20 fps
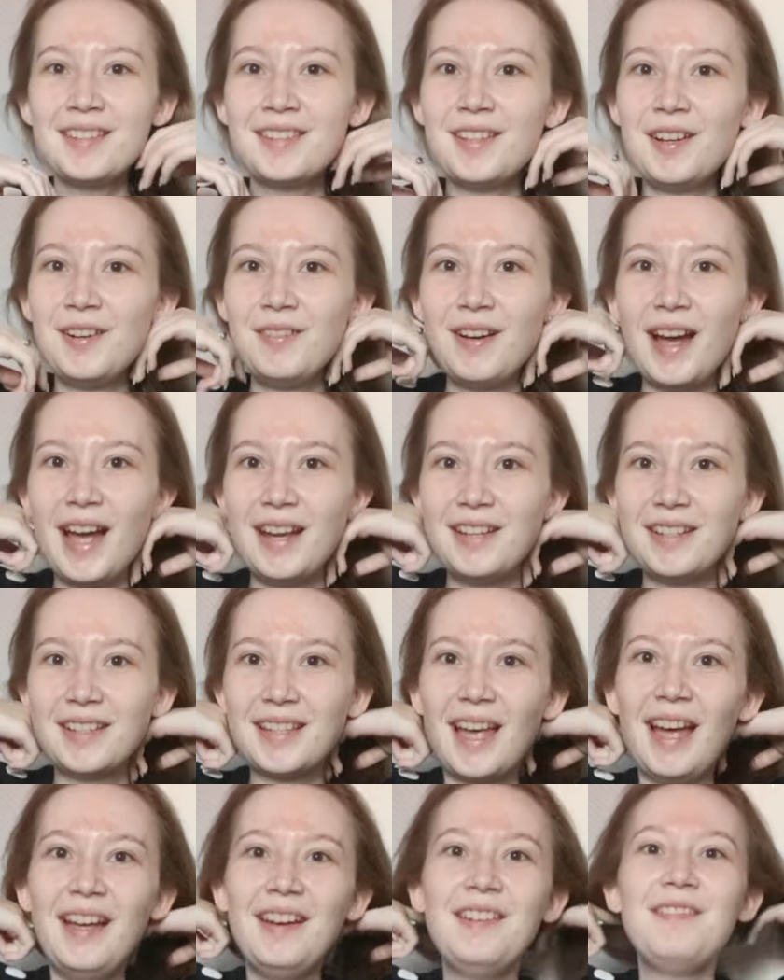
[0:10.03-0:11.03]
So I
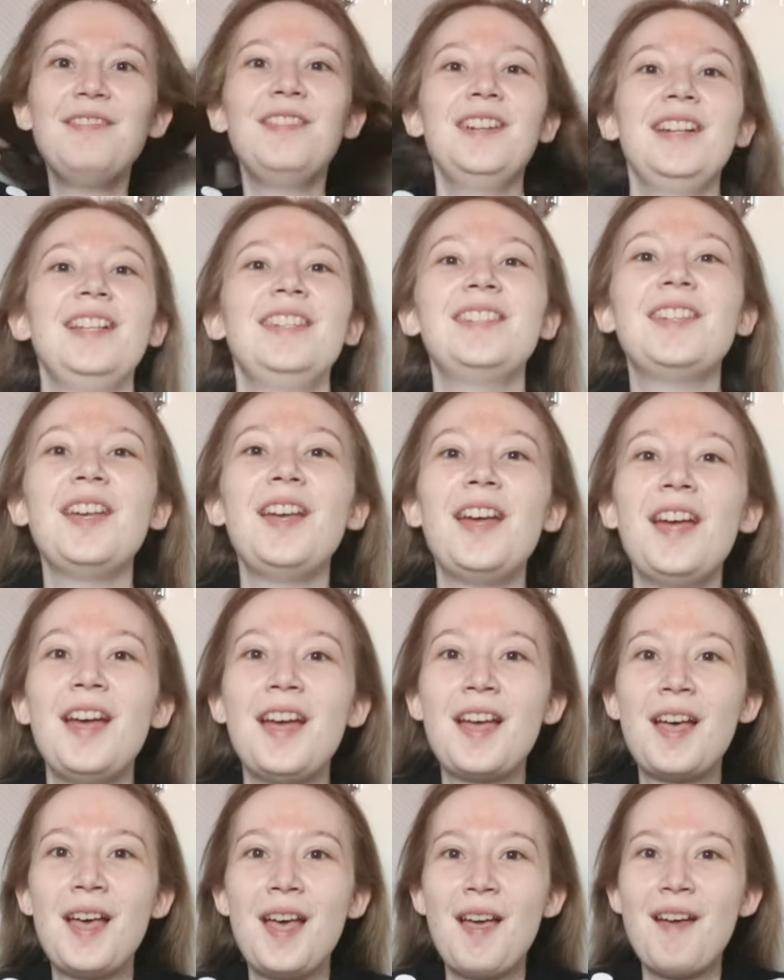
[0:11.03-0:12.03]
just kind of wanted to
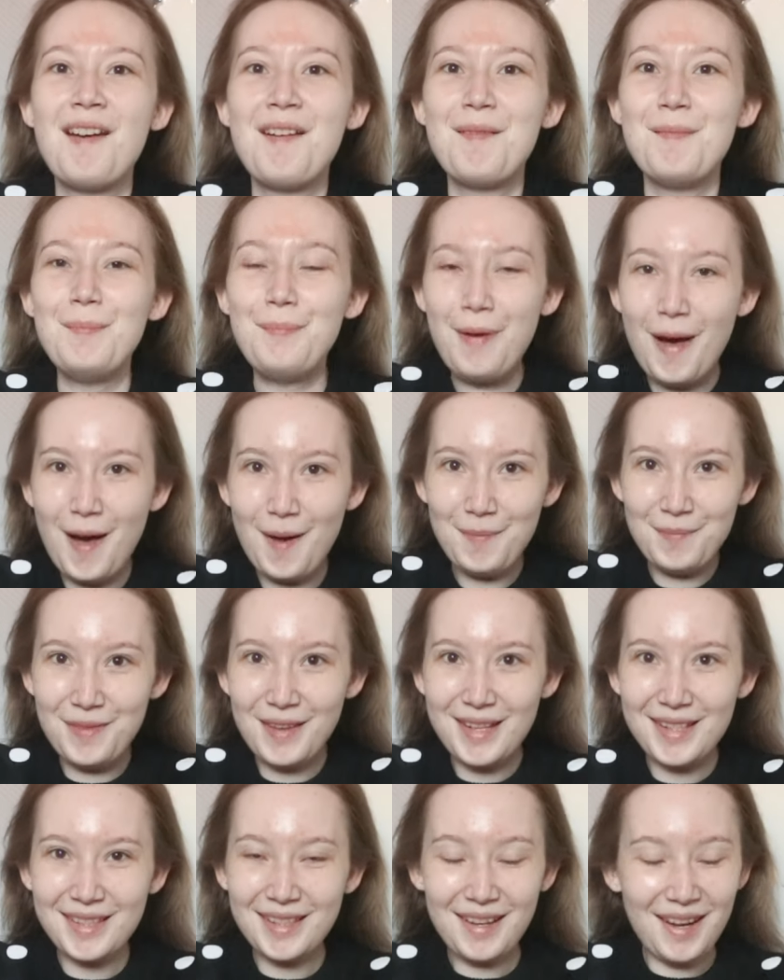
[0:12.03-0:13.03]
pop
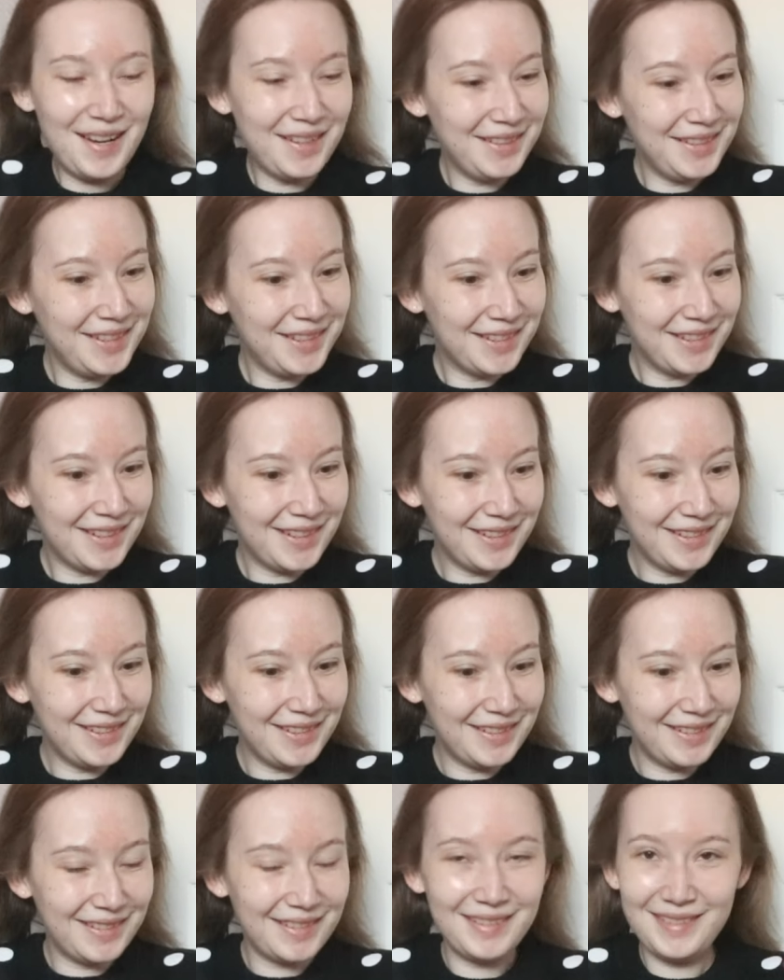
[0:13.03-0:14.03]
this on your
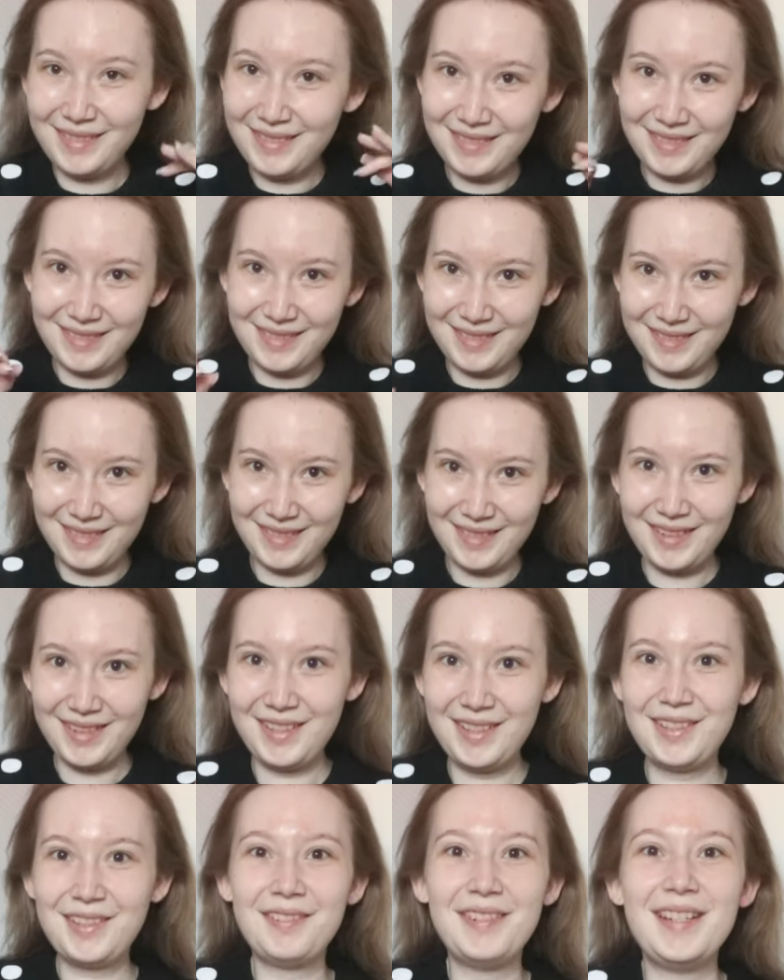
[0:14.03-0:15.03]

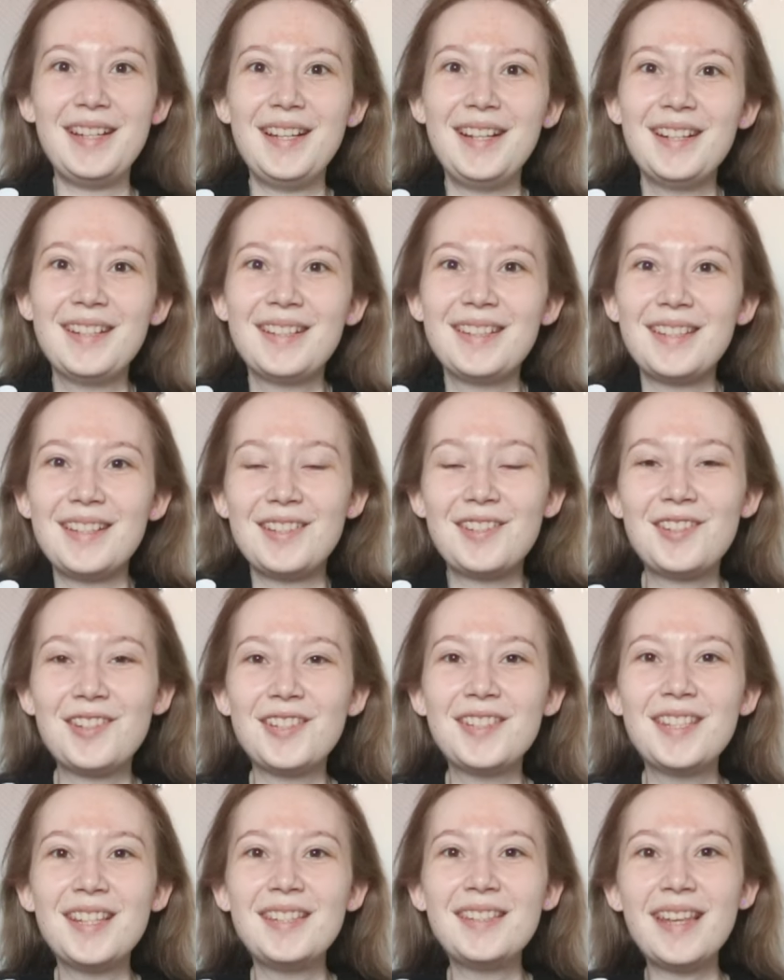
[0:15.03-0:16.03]
screens
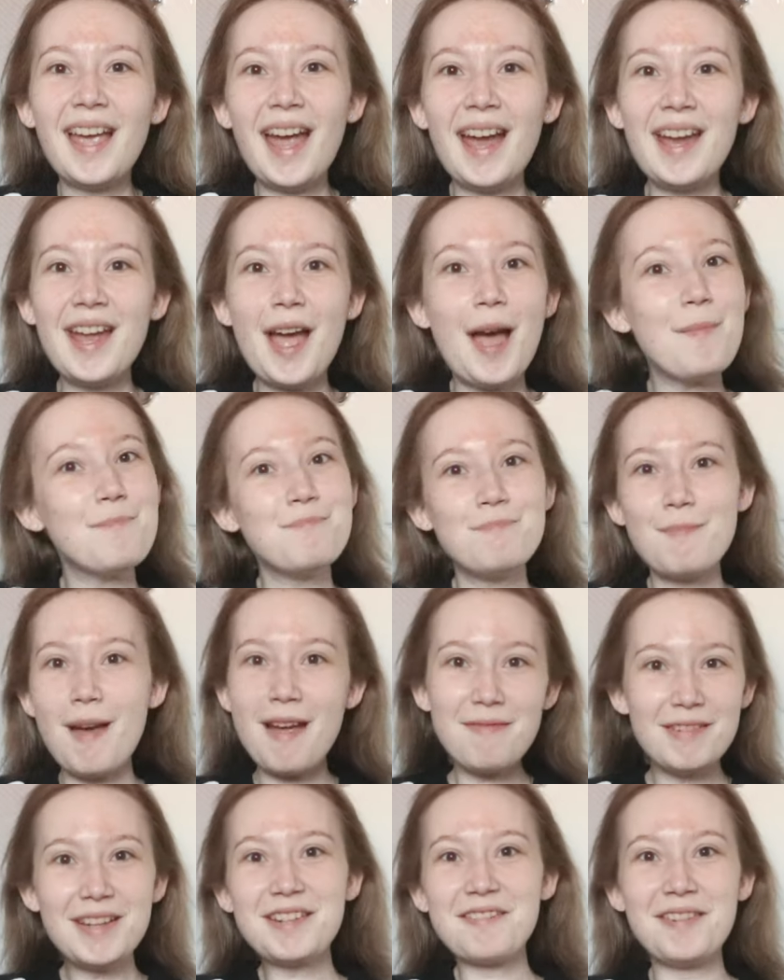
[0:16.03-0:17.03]
just to say
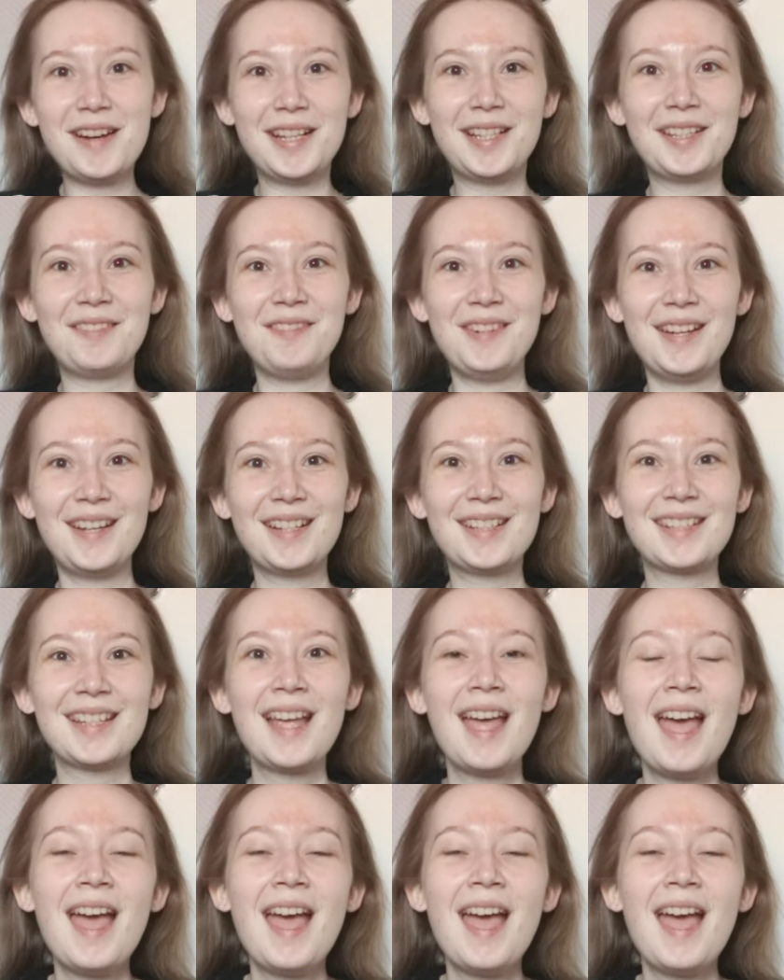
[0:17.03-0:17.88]
Merry Christmas.